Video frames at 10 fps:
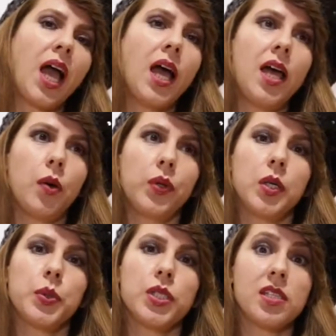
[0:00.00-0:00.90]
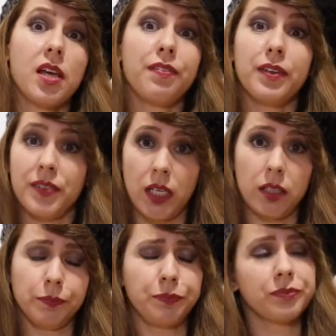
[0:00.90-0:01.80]
Uh, when I was uh,
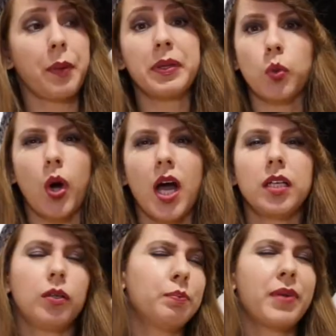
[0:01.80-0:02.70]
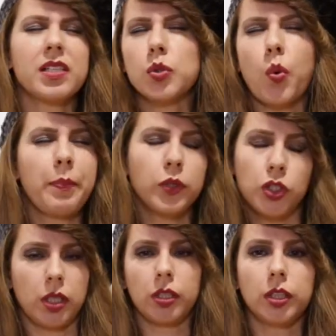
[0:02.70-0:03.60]
15, I met Juan, lo más guapo
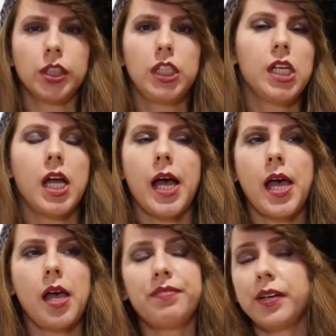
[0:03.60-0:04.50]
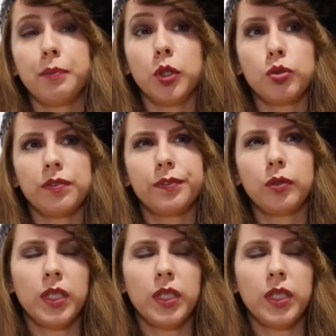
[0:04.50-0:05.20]
chico uh, very beautiful.